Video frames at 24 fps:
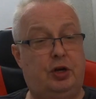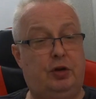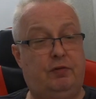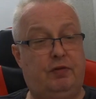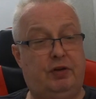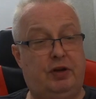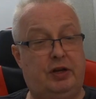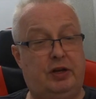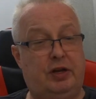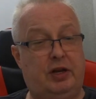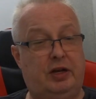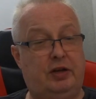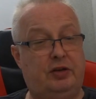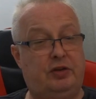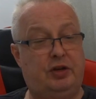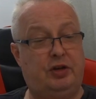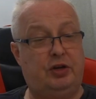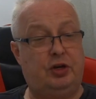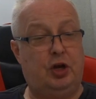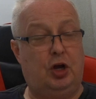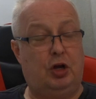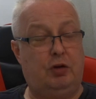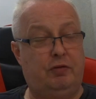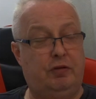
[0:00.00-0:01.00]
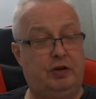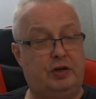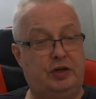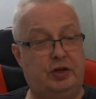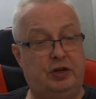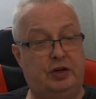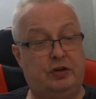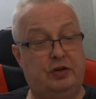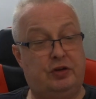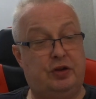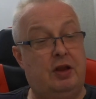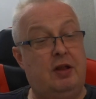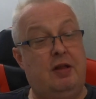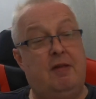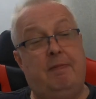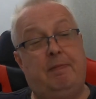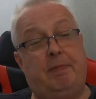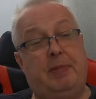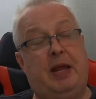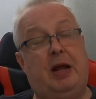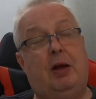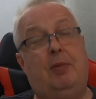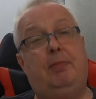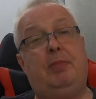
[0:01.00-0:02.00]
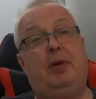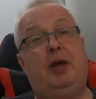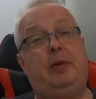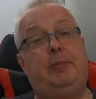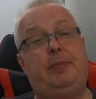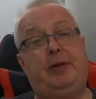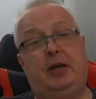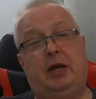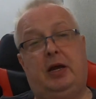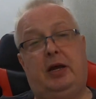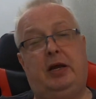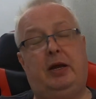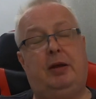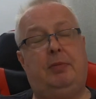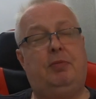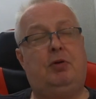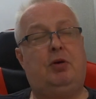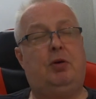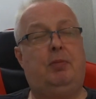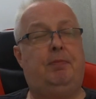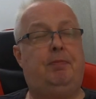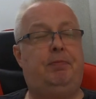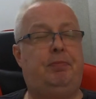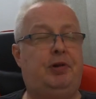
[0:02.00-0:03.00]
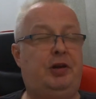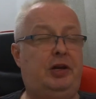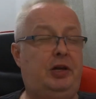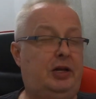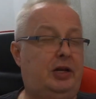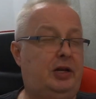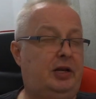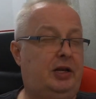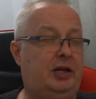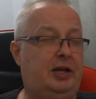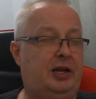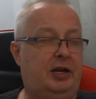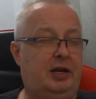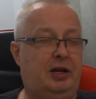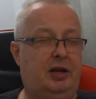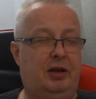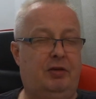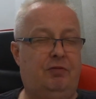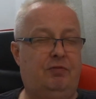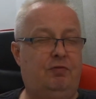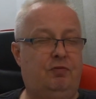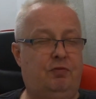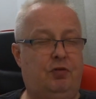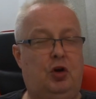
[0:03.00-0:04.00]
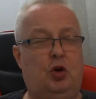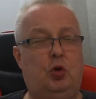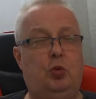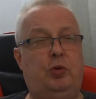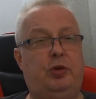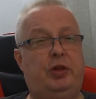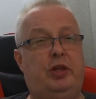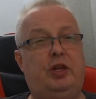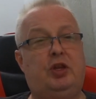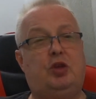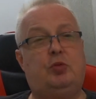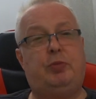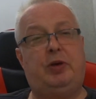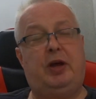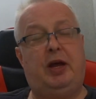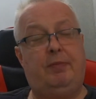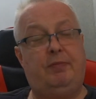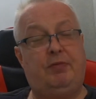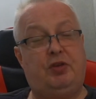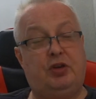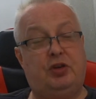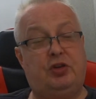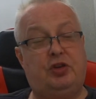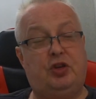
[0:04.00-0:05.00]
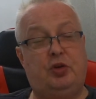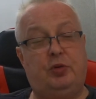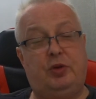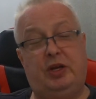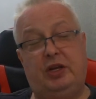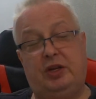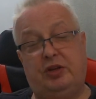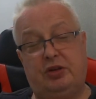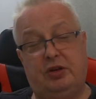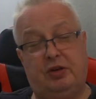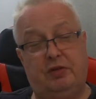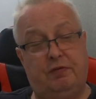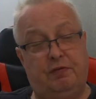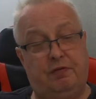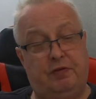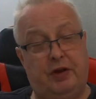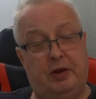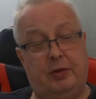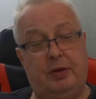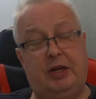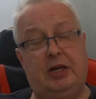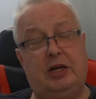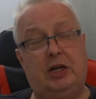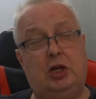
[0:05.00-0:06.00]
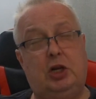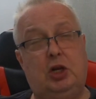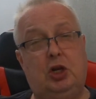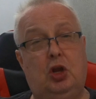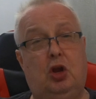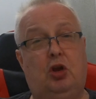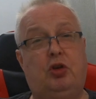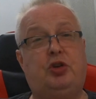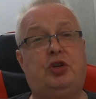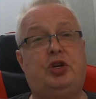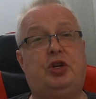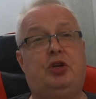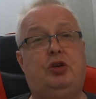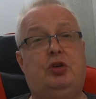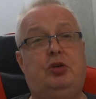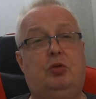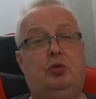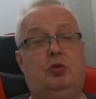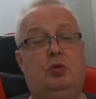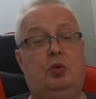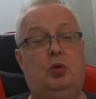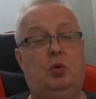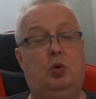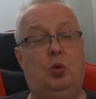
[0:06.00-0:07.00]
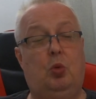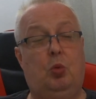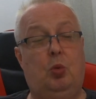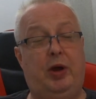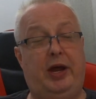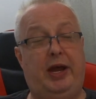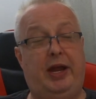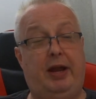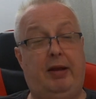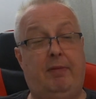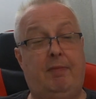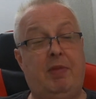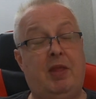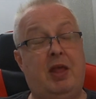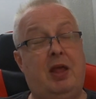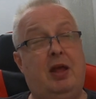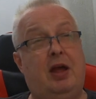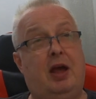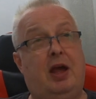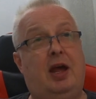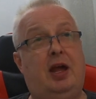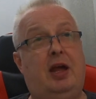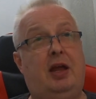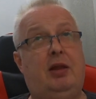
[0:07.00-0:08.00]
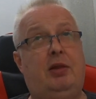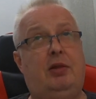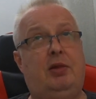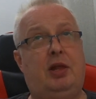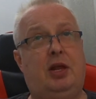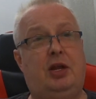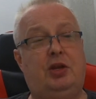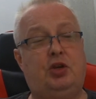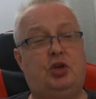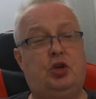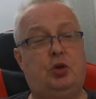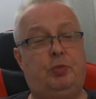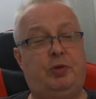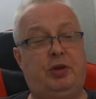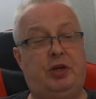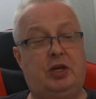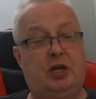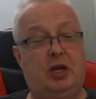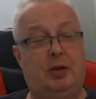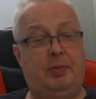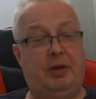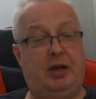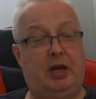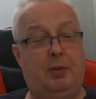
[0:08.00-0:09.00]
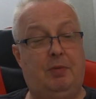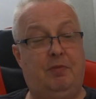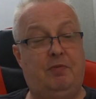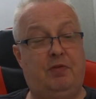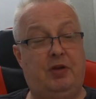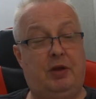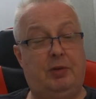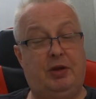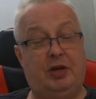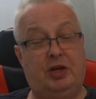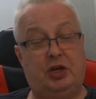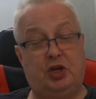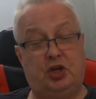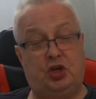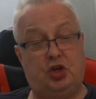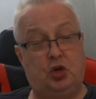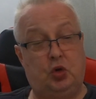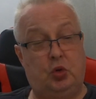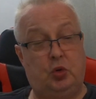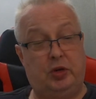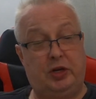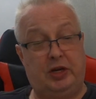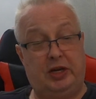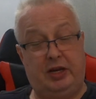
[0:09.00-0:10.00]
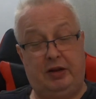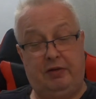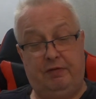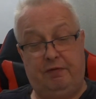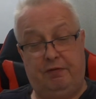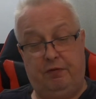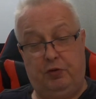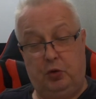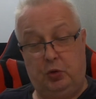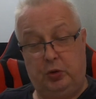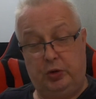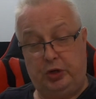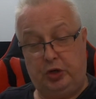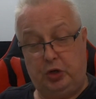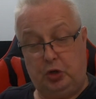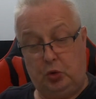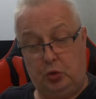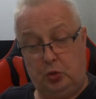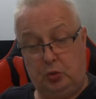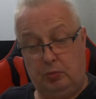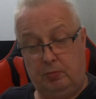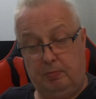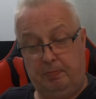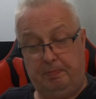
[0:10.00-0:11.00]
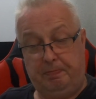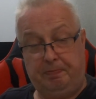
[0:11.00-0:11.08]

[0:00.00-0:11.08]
COVID-19 origins. Now, maybe I am completely wrong with this, but I'm just doing it in a very logical way, and that should be coming up very shortly for you.